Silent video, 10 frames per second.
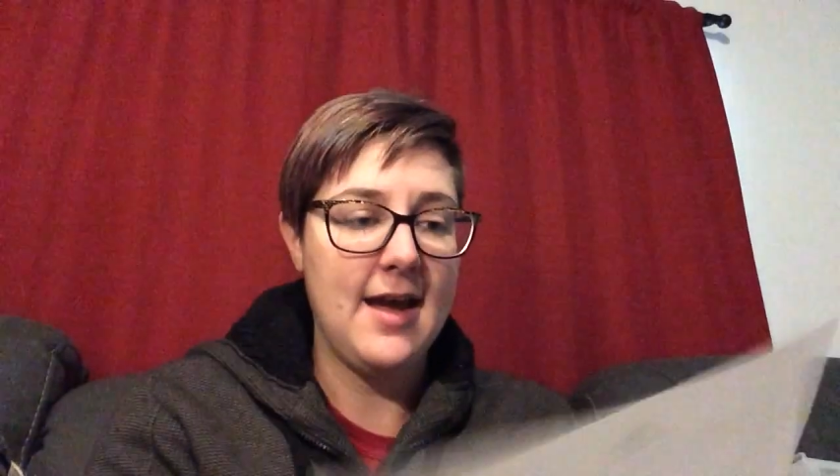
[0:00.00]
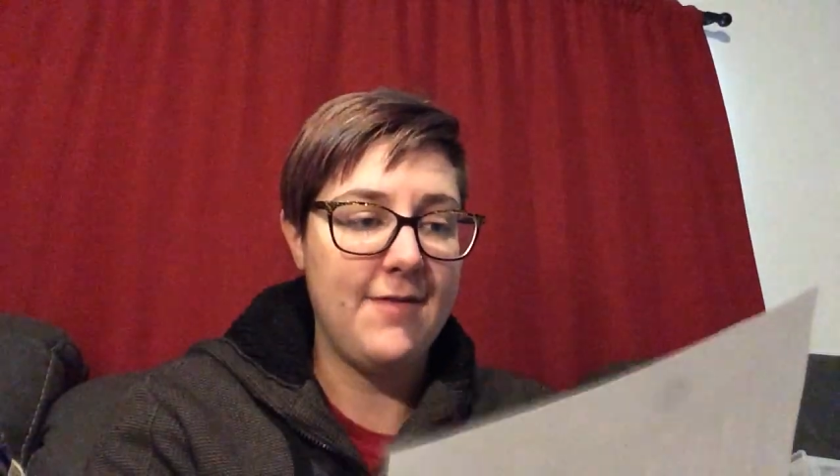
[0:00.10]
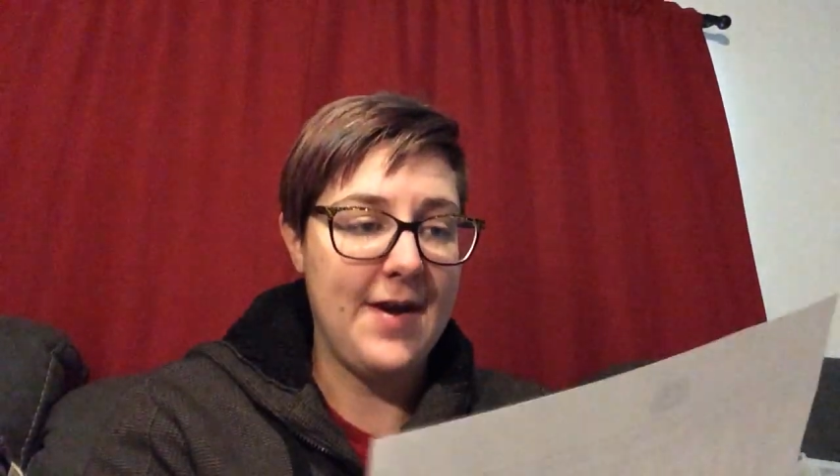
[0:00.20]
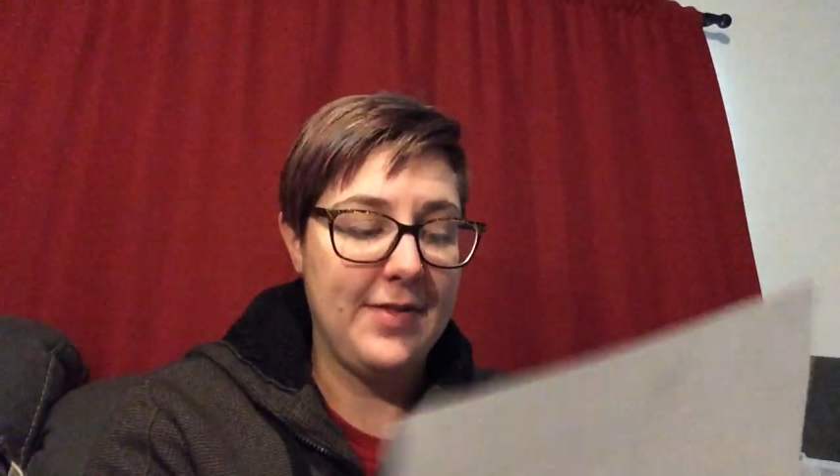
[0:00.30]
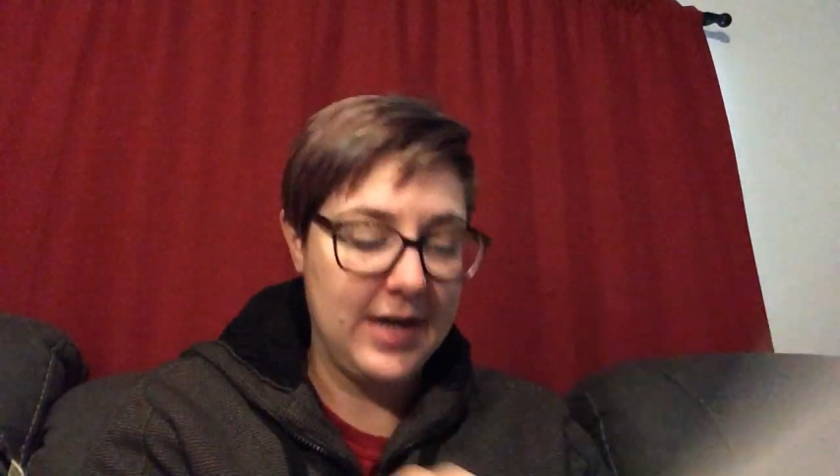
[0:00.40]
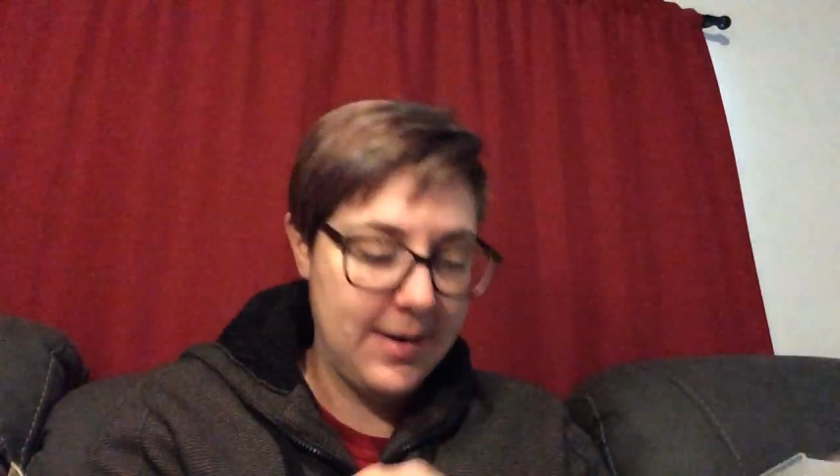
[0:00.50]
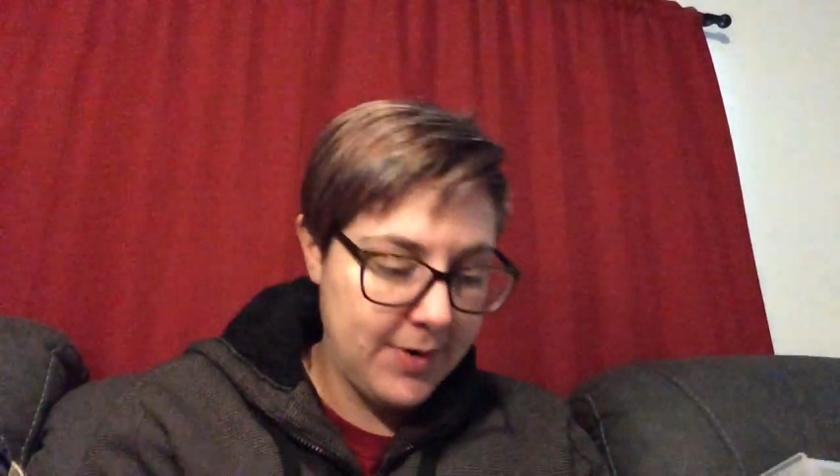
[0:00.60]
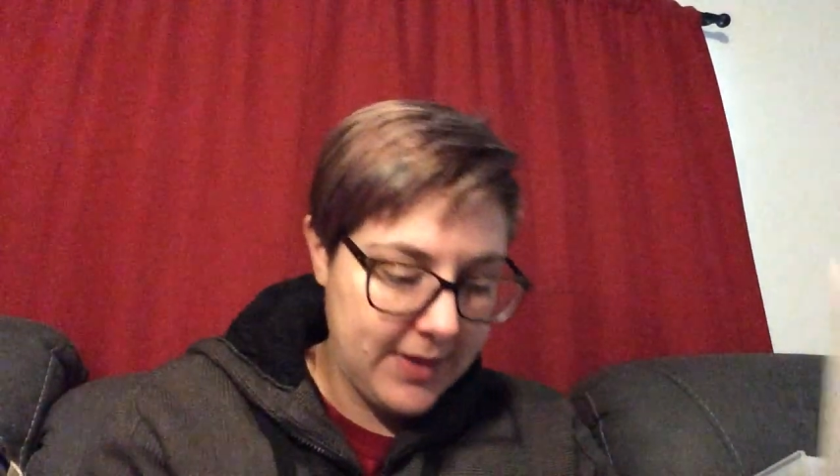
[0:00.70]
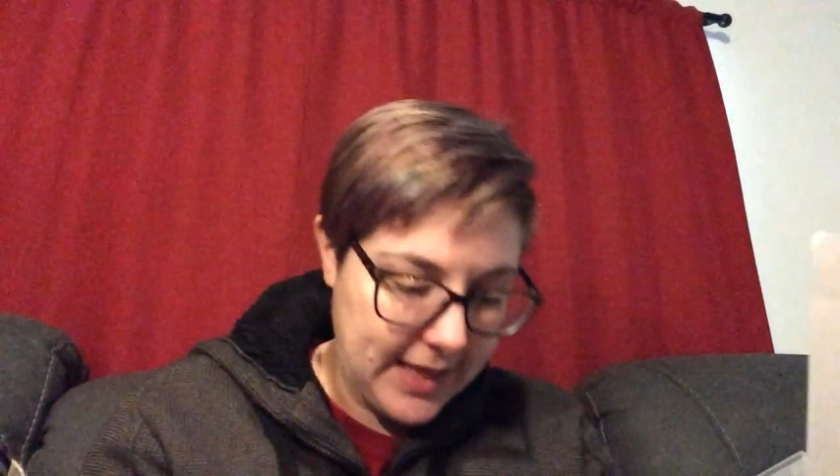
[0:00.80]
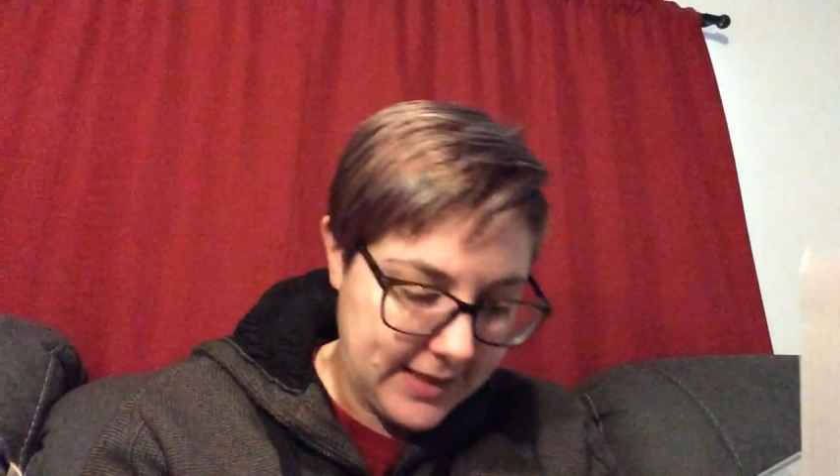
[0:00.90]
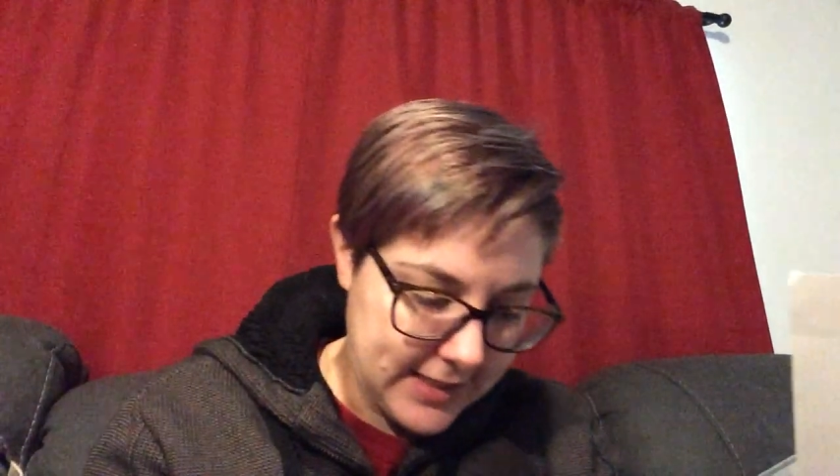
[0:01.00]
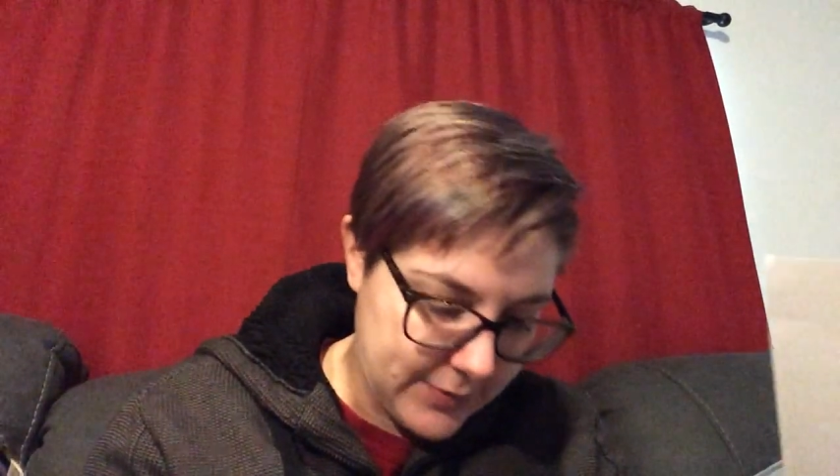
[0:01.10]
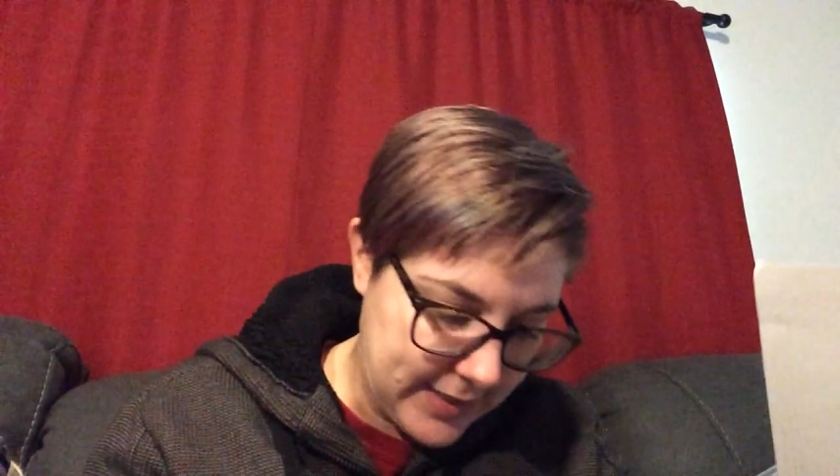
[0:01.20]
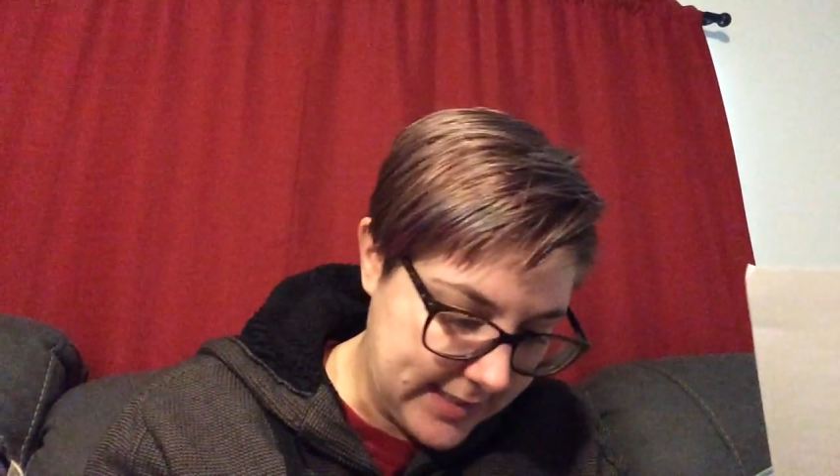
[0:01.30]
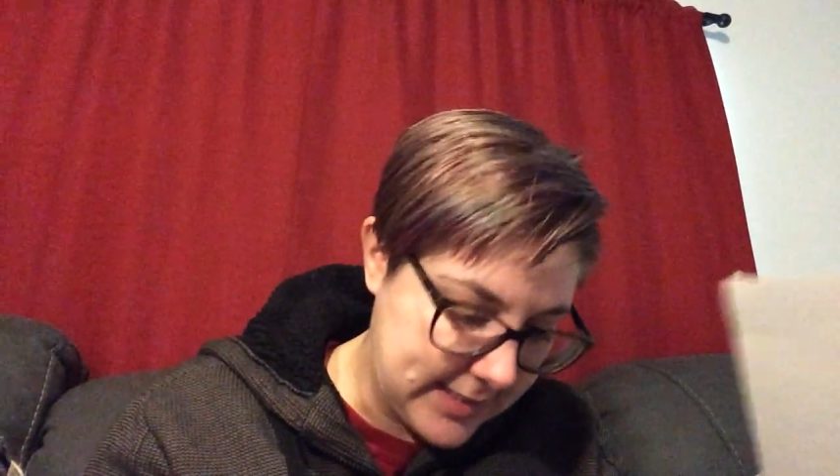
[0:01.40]
I found the number, like this
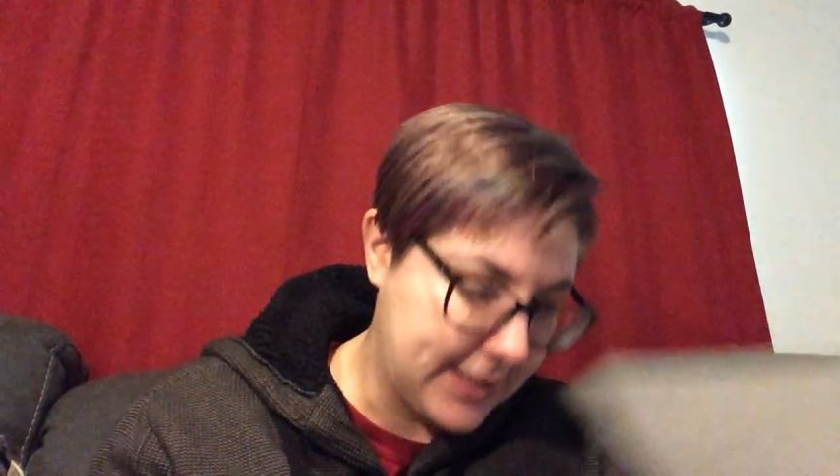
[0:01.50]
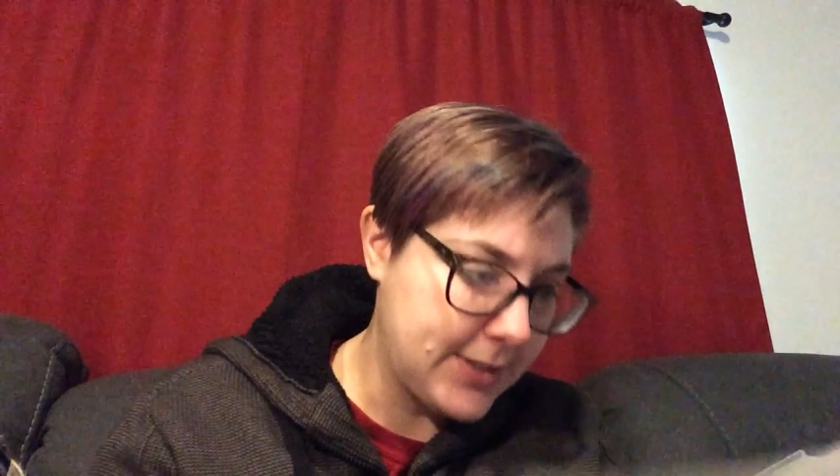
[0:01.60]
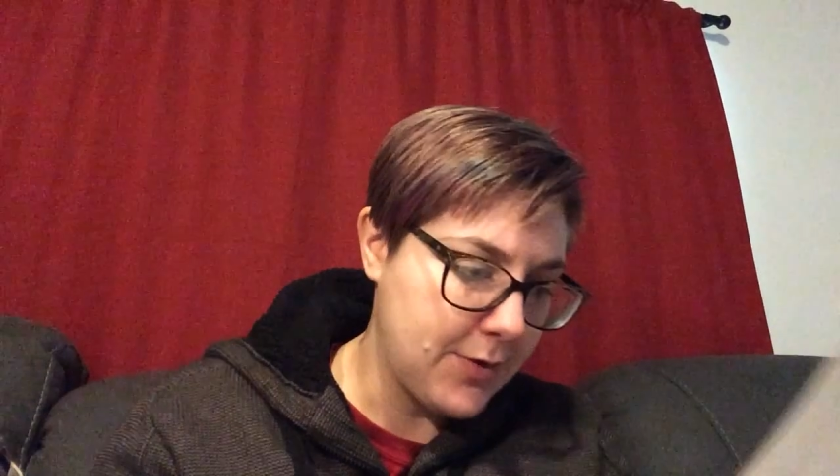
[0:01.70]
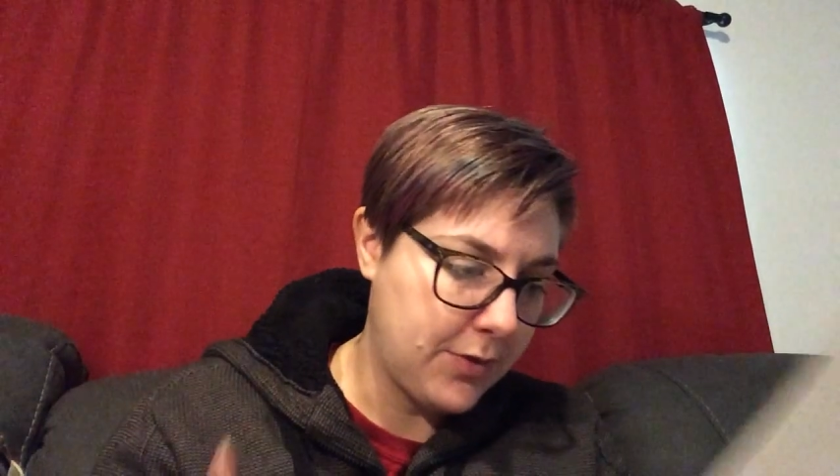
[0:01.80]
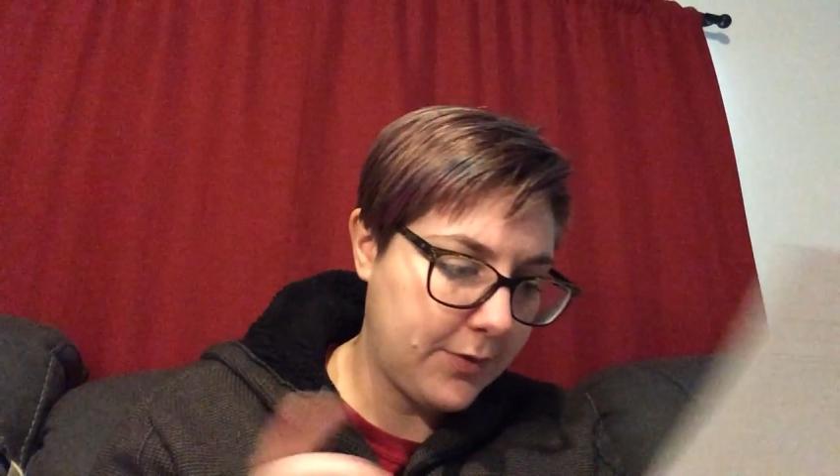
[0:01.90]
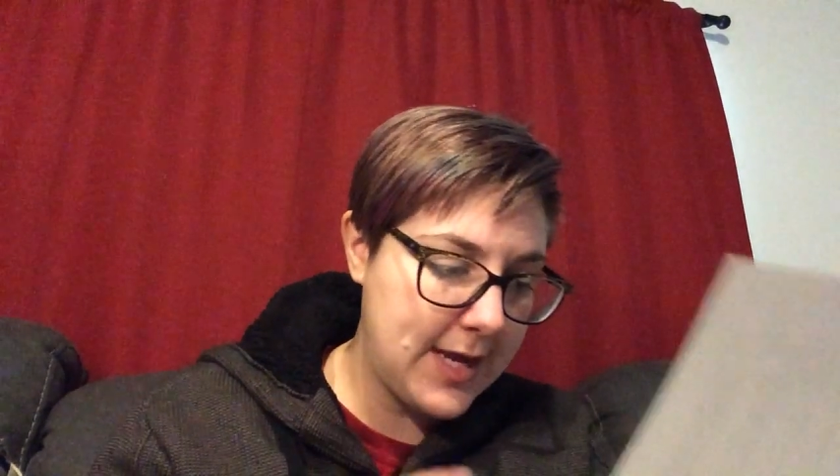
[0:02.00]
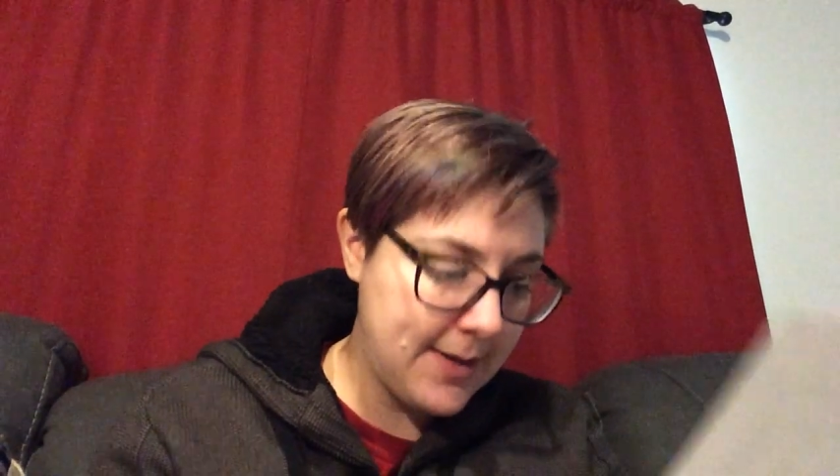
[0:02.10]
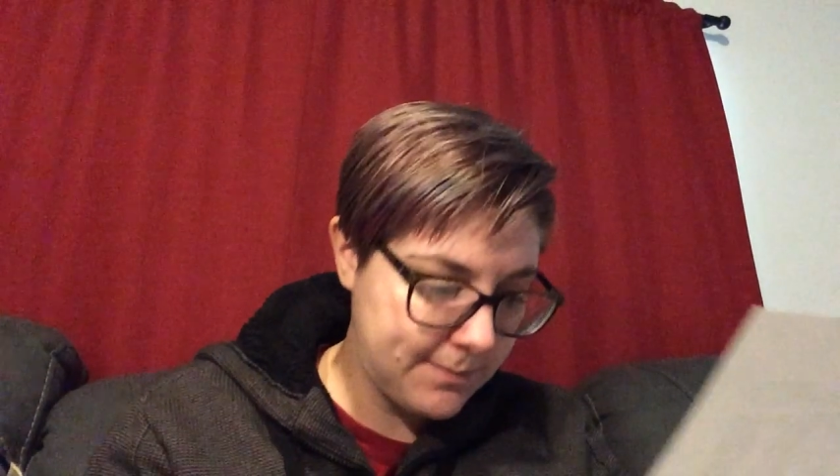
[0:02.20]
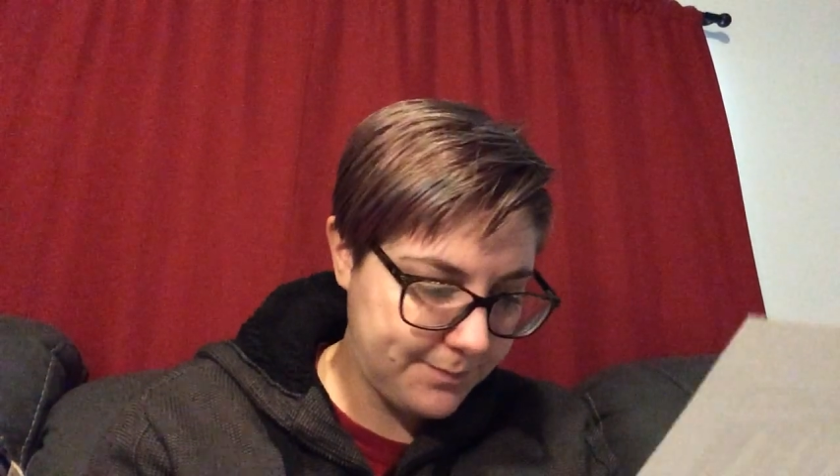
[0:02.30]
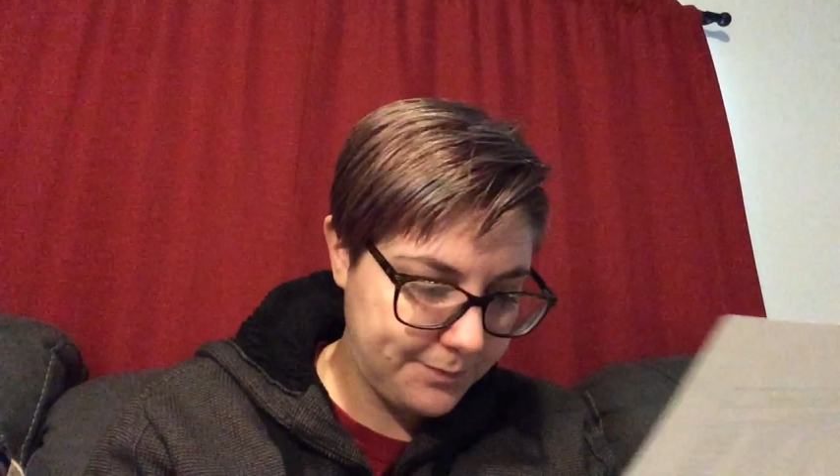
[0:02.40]
one is 603.